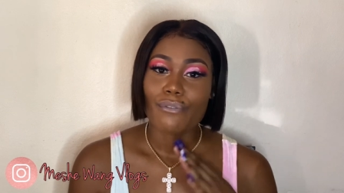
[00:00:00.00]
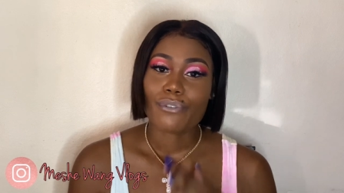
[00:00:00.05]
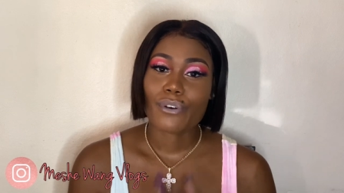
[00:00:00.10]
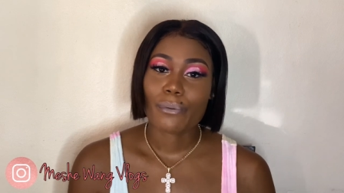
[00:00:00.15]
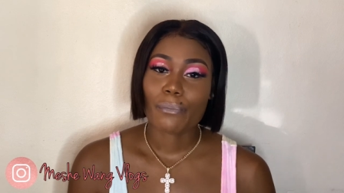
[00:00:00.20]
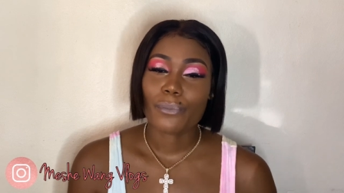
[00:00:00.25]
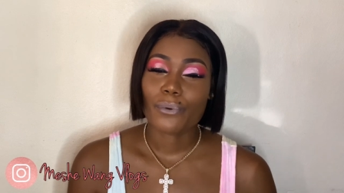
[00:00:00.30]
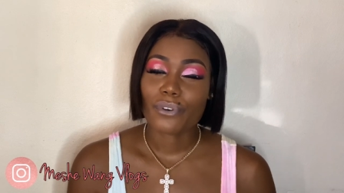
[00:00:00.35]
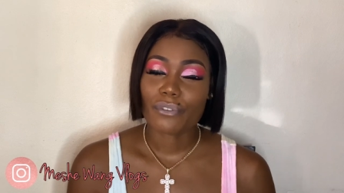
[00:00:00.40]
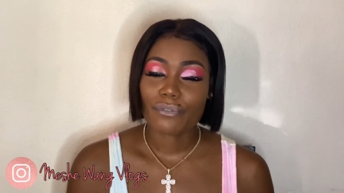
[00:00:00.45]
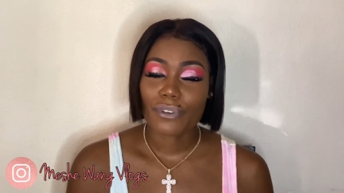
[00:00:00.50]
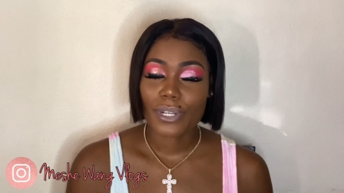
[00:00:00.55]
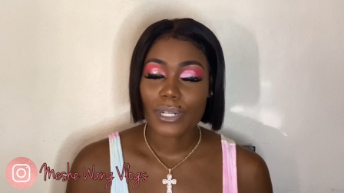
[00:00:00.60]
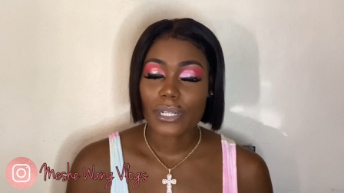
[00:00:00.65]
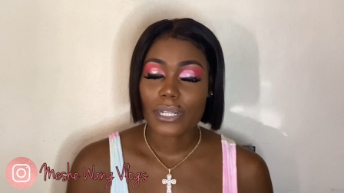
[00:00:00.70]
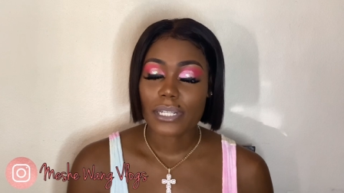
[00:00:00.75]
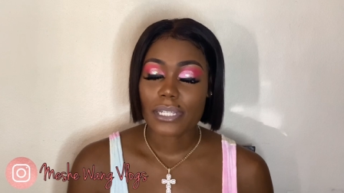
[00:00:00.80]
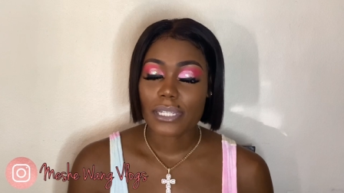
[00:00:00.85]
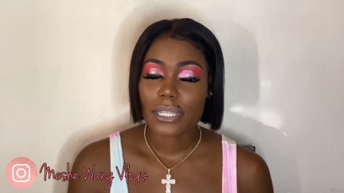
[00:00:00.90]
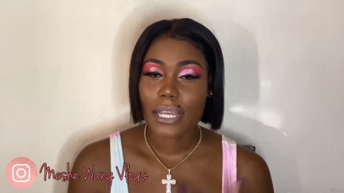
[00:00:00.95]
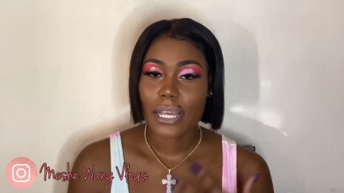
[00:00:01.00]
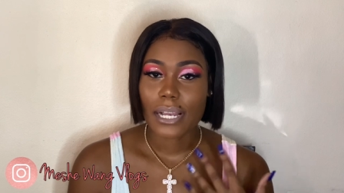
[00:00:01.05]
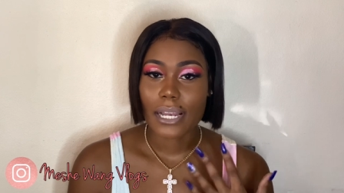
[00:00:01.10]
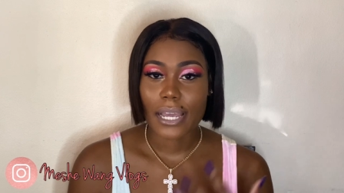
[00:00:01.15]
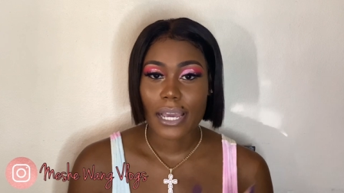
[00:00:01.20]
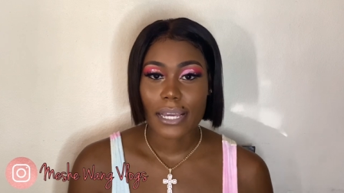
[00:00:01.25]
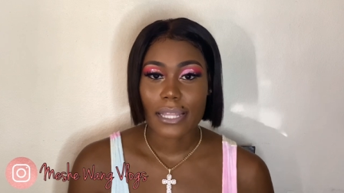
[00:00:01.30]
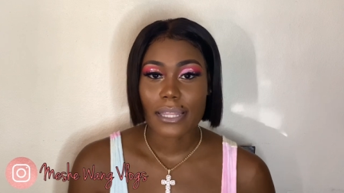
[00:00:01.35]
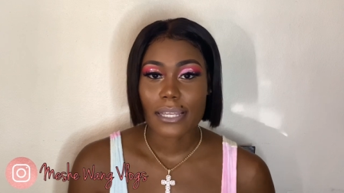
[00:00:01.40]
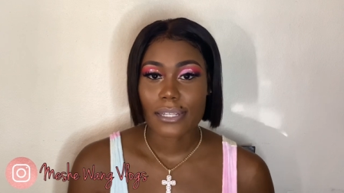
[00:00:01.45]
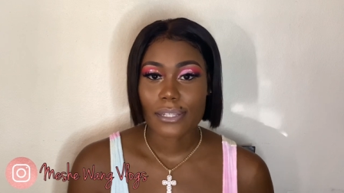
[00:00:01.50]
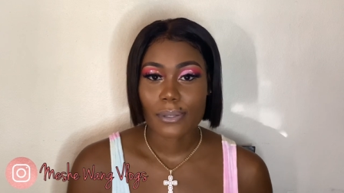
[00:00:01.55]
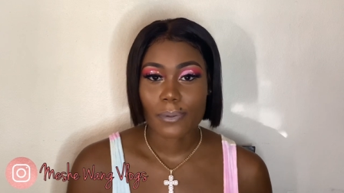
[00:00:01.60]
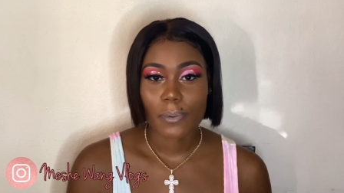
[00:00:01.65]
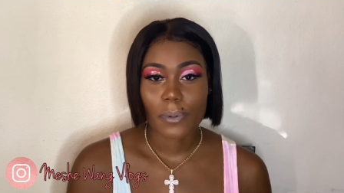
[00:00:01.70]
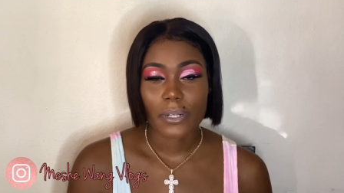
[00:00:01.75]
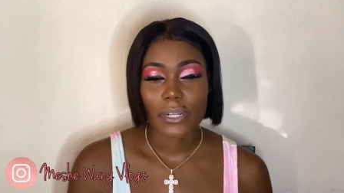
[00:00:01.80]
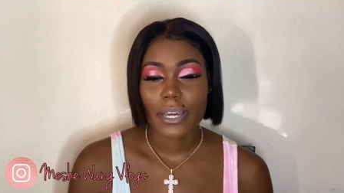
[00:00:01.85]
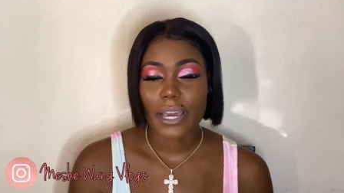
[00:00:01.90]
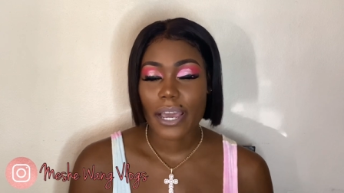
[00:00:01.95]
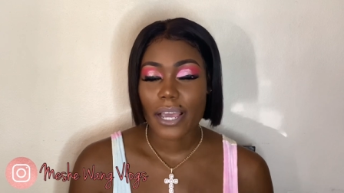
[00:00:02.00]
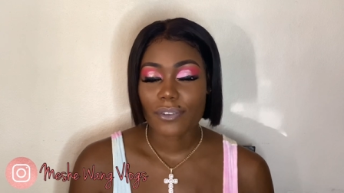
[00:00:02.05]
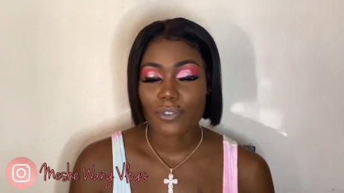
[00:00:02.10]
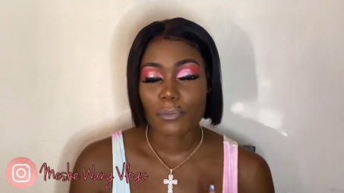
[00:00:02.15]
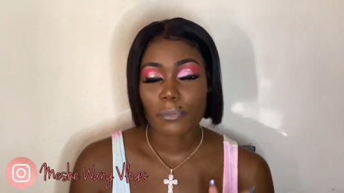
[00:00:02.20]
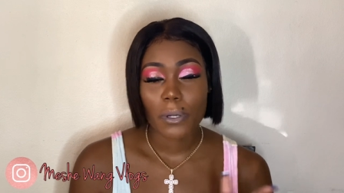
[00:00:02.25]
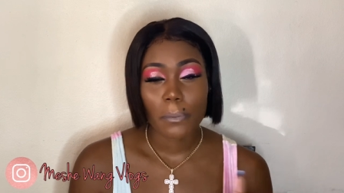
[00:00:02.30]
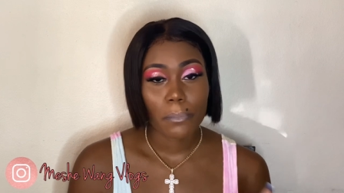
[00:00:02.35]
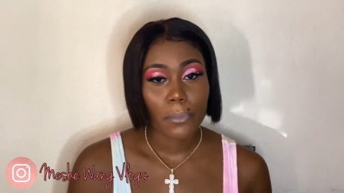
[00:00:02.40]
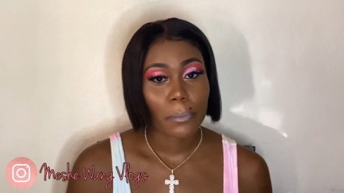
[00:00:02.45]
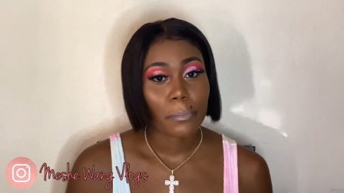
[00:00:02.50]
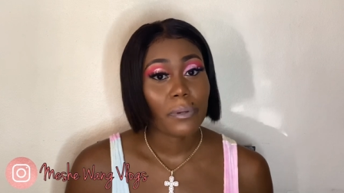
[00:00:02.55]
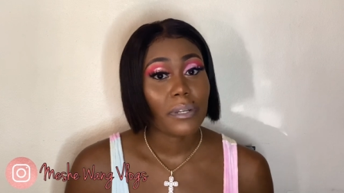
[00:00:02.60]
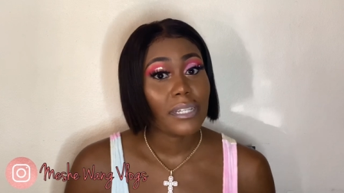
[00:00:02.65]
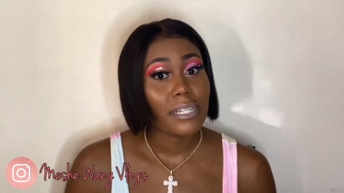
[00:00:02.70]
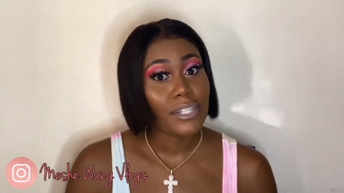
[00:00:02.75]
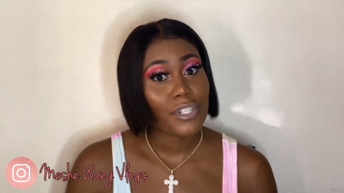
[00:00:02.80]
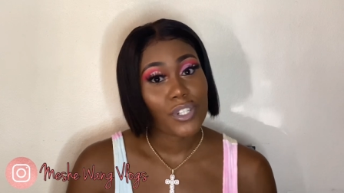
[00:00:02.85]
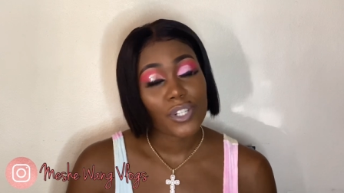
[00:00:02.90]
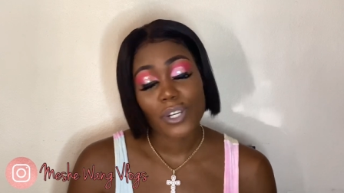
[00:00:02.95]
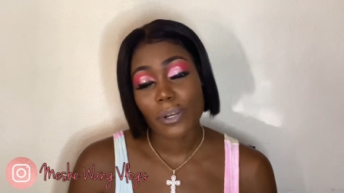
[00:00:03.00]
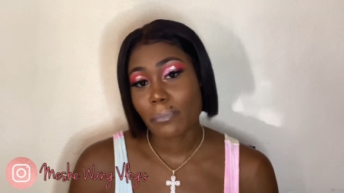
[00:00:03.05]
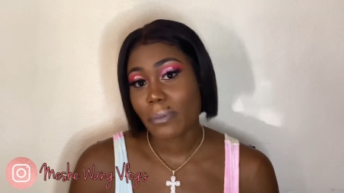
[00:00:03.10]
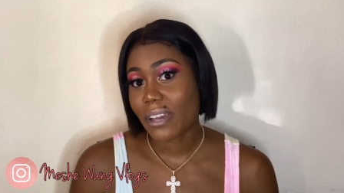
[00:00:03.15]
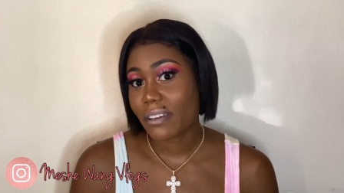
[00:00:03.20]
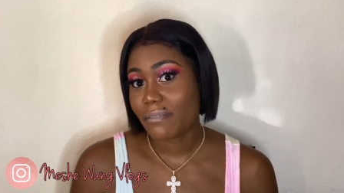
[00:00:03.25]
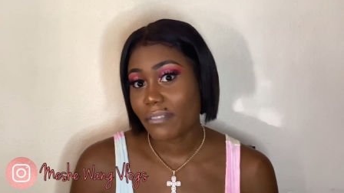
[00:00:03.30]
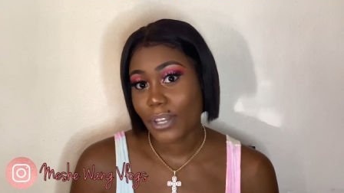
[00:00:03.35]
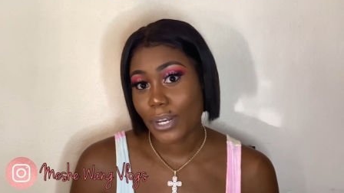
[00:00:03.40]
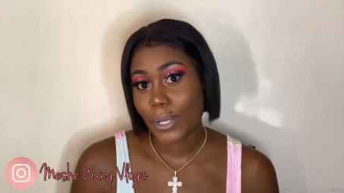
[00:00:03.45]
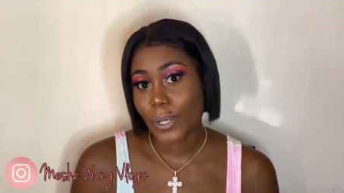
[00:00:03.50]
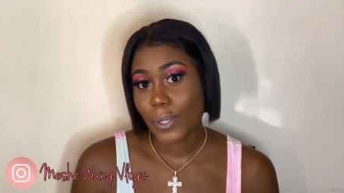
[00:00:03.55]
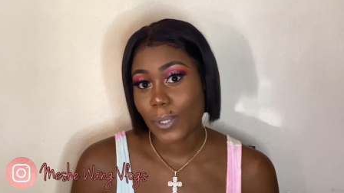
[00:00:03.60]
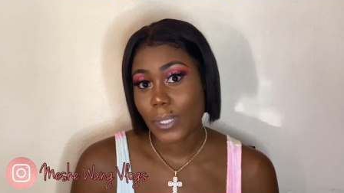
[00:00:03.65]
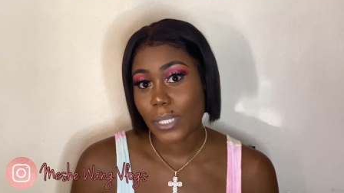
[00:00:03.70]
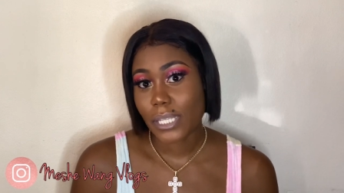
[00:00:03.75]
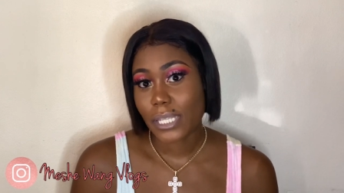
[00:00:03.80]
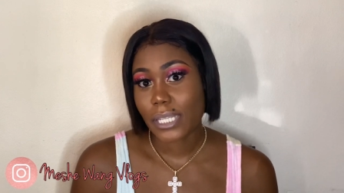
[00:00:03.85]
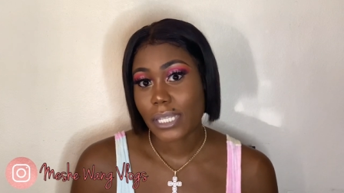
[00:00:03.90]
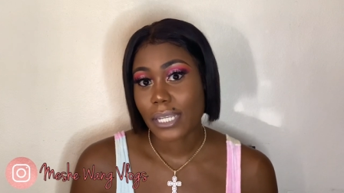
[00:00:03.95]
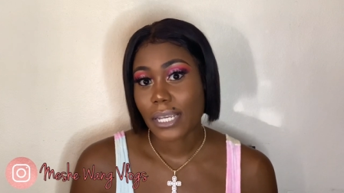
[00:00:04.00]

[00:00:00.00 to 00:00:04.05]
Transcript: for more videos like this one guys remember please share my videos